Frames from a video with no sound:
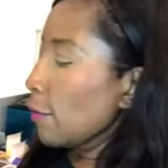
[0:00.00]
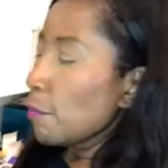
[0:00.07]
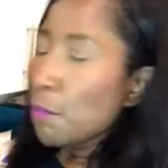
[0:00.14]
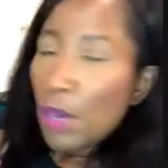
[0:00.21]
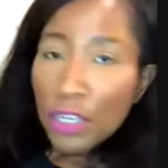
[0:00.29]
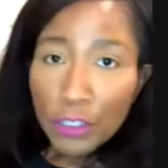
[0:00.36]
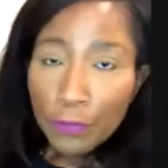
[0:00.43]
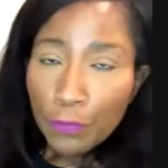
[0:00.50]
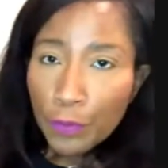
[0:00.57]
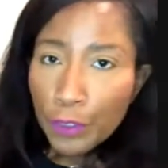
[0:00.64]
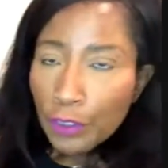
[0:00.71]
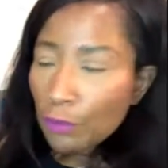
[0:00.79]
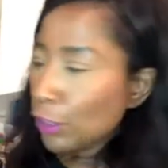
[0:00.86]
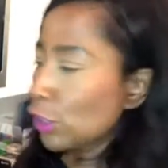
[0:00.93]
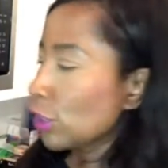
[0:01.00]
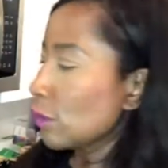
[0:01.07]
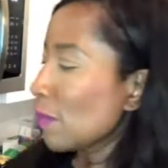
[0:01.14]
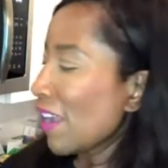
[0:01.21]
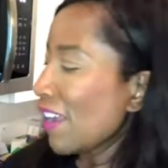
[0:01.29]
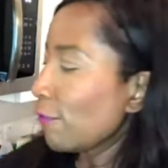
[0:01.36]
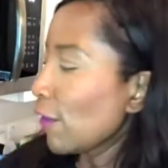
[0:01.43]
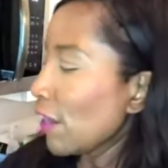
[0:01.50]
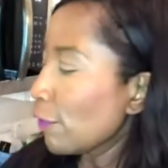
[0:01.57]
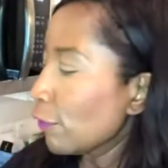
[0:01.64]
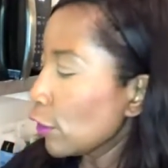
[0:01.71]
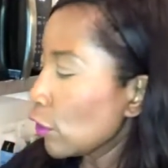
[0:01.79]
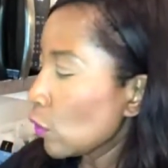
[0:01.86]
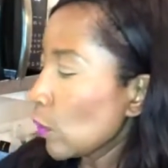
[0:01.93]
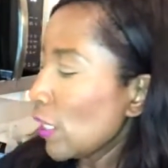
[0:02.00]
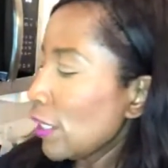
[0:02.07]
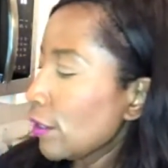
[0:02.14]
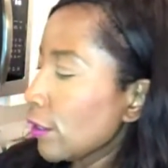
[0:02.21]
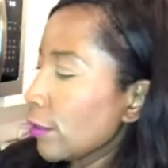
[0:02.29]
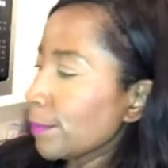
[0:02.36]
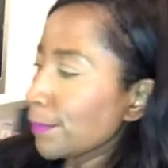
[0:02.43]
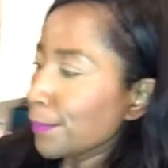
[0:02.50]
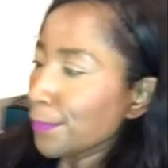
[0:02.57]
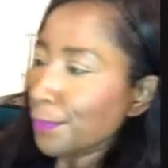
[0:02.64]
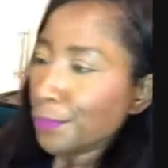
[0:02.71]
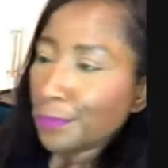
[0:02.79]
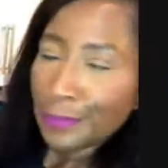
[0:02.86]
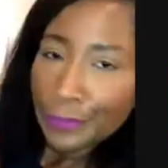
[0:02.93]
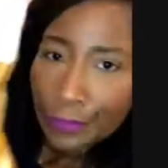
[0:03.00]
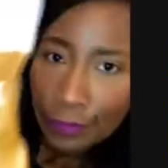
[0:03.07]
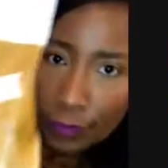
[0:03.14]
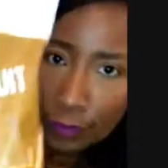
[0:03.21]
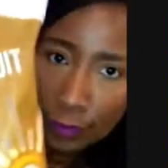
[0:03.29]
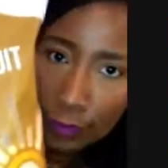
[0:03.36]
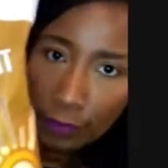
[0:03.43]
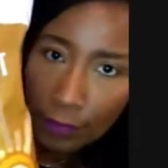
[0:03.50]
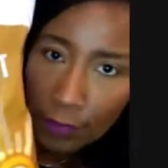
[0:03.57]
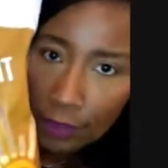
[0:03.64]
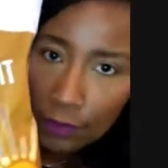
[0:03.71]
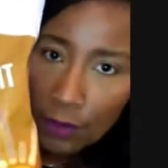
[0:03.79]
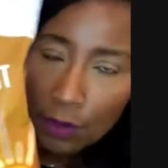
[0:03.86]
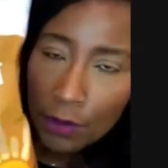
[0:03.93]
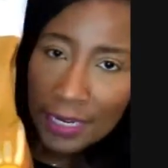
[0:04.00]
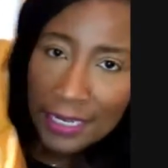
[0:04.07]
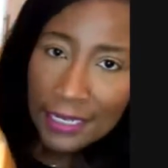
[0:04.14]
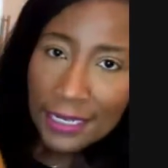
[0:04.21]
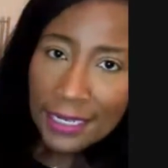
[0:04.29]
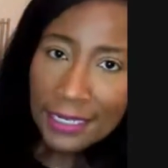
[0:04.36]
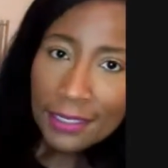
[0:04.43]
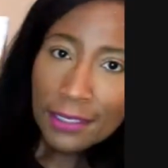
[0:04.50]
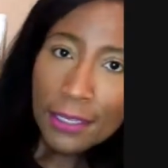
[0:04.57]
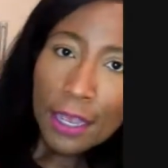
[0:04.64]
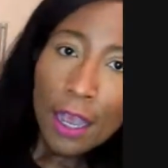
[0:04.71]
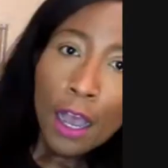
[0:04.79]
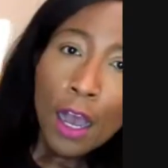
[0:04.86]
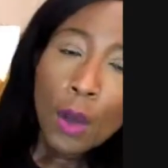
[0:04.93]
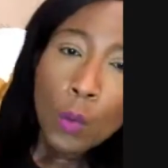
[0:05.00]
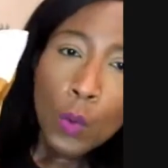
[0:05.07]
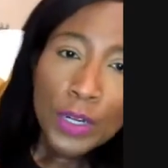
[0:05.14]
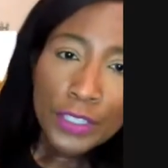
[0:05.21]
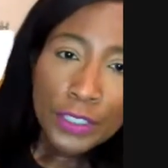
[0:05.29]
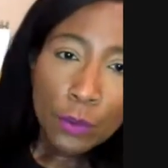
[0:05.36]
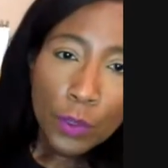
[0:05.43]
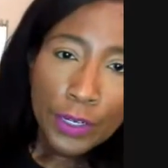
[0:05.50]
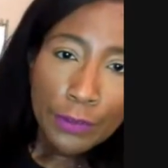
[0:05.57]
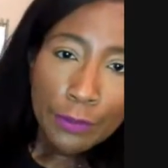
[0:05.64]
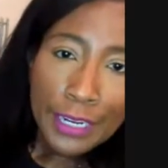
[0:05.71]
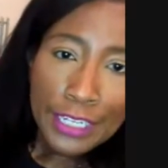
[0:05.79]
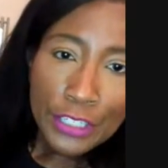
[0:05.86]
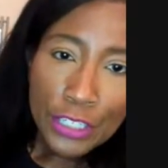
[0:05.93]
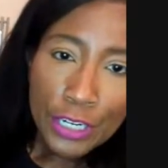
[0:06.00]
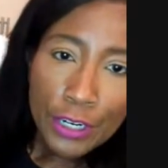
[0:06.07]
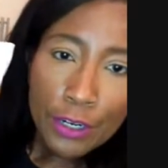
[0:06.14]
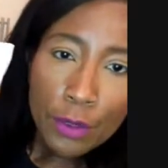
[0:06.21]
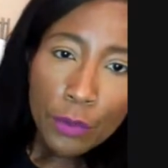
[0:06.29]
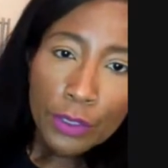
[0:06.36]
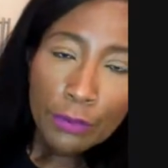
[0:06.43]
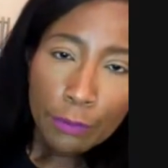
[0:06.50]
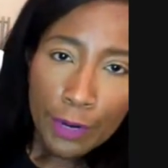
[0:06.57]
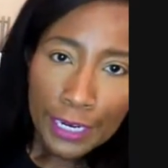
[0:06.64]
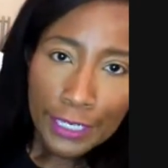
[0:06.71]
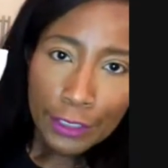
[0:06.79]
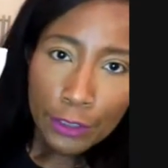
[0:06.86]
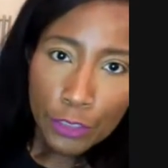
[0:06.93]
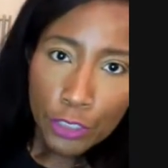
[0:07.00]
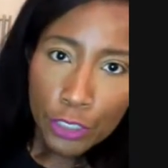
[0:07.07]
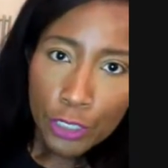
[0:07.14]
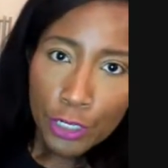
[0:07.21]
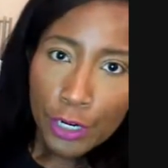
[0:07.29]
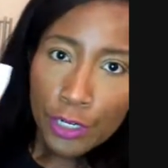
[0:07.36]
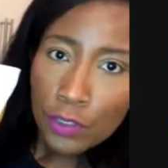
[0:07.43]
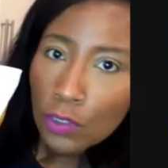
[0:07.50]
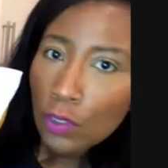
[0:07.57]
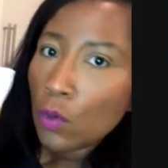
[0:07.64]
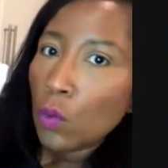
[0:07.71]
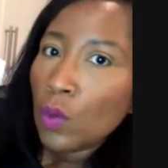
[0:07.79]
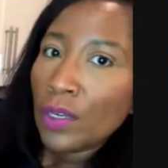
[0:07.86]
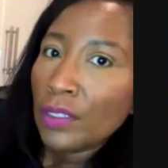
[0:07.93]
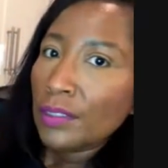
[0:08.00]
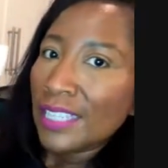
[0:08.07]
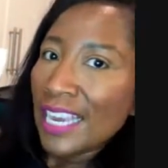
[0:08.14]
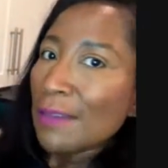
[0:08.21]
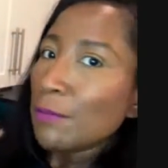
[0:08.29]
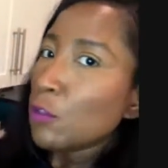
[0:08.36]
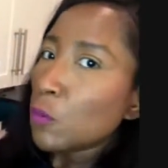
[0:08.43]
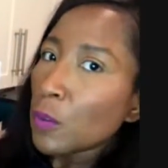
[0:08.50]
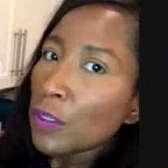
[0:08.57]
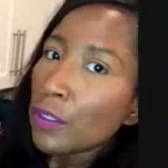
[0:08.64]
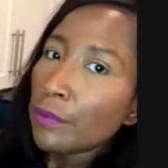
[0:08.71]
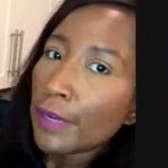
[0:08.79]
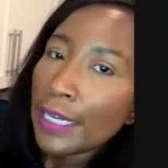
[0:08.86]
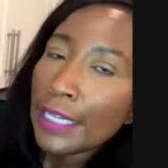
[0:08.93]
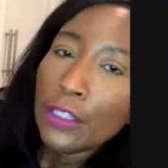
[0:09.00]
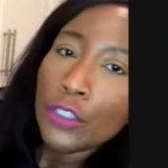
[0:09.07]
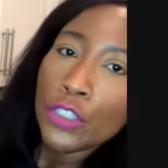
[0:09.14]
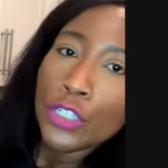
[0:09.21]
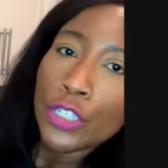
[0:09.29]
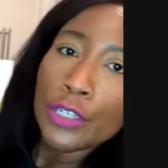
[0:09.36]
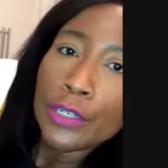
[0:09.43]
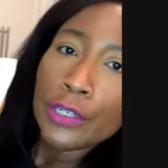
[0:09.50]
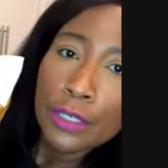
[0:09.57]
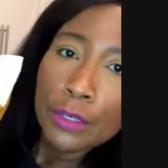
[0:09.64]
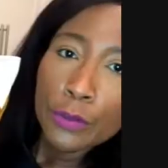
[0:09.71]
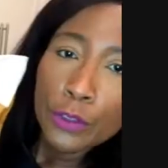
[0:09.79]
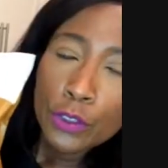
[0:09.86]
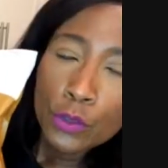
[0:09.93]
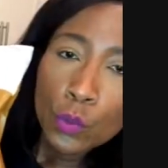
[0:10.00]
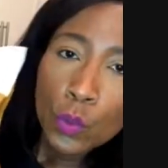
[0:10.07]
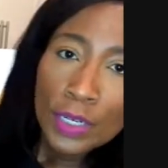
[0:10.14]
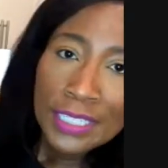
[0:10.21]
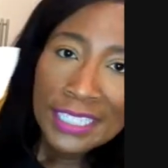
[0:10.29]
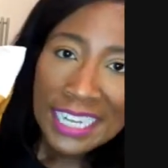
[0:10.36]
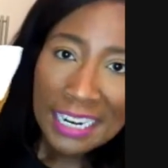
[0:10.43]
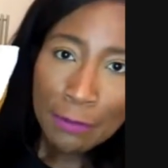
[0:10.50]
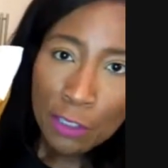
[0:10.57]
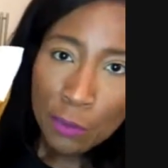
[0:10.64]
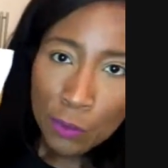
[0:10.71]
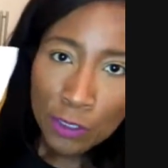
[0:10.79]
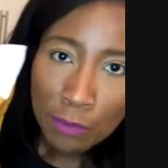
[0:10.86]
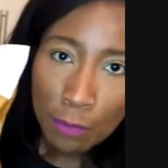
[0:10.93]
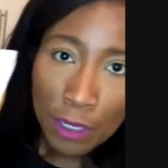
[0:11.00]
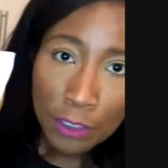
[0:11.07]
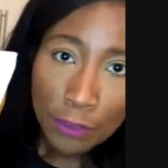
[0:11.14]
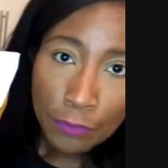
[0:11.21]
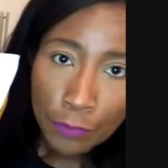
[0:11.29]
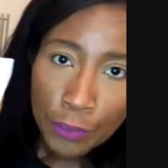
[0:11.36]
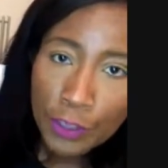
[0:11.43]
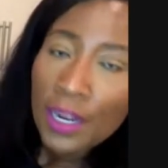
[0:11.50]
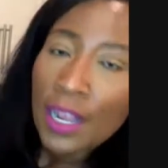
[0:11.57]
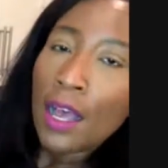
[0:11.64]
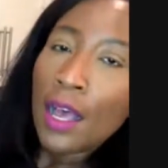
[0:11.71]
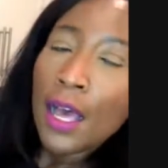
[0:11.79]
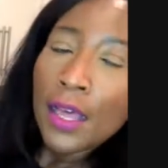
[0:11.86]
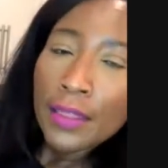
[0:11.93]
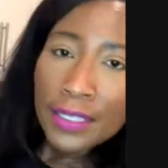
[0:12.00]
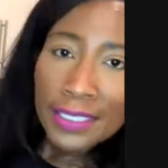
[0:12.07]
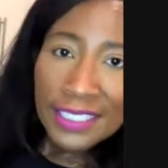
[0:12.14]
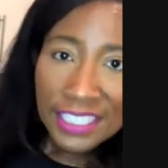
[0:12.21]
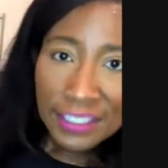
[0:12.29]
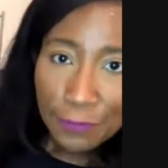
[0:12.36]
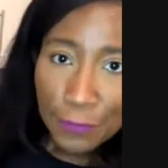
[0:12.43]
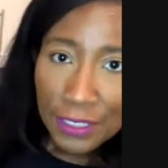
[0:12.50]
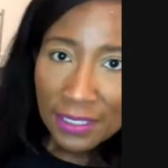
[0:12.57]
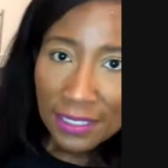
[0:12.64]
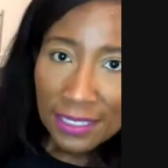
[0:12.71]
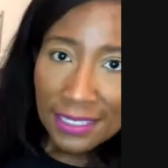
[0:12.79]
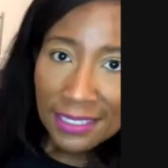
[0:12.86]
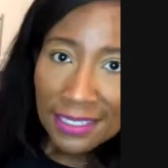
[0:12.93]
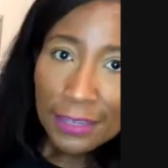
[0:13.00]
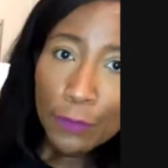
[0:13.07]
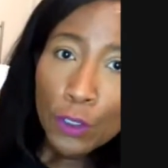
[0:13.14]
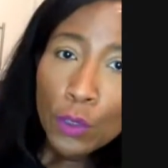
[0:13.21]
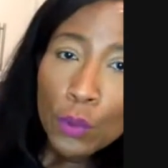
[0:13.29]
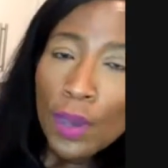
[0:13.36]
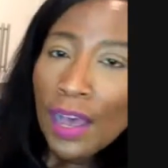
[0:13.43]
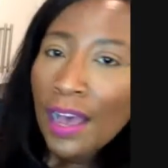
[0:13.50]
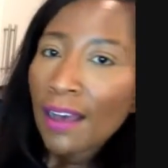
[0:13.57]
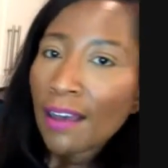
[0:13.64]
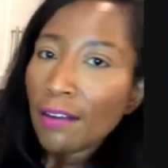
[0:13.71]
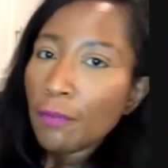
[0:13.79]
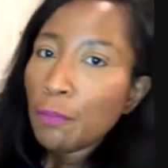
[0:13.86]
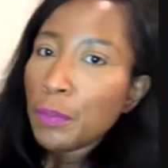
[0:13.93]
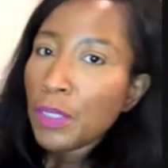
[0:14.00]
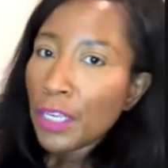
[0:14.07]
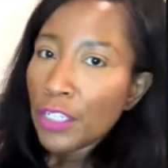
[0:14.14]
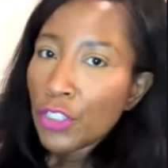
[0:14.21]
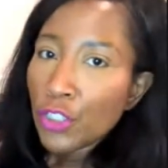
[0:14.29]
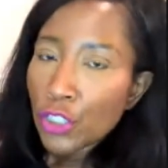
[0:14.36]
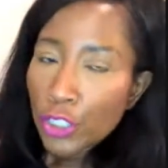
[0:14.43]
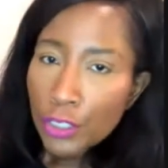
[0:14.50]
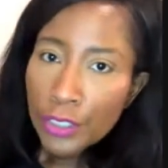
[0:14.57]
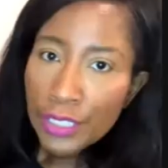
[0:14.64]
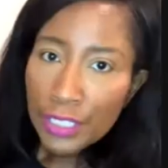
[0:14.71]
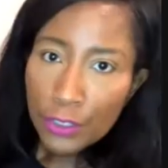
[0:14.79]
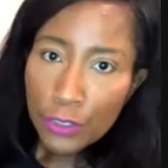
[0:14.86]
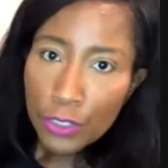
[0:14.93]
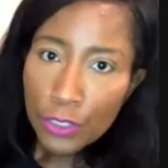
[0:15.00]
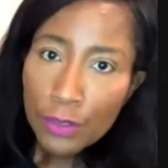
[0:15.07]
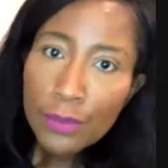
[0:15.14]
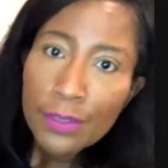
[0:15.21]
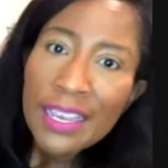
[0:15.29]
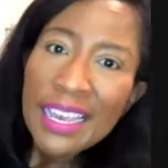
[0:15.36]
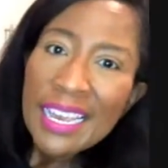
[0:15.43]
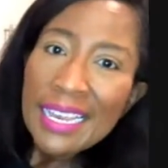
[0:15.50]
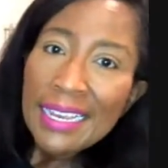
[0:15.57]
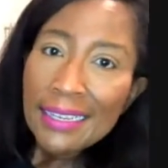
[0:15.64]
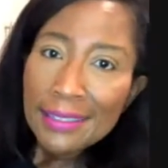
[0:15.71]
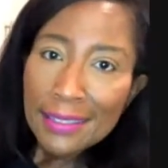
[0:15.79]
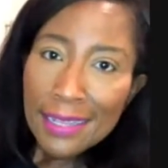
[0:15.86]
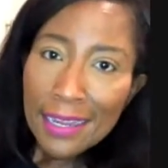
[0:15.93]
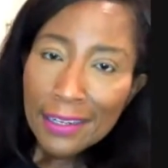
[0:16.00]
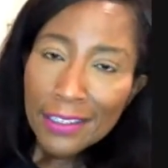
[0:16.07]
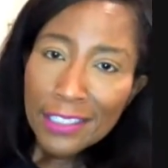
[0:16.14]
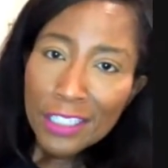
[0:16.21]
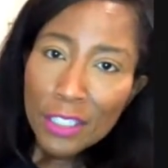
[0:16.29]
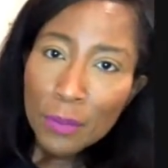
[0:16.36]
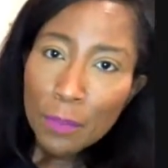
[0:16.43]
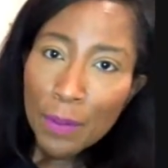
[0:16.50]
monk fruit, which is my favorite sweetener. So it is a 1-to-1 ratio with regular sugar. So 1 tablespoon of regular sugar is equal to 1 tablespoon of monk fruit. The difference is if you have blood sugar issues, it's not going to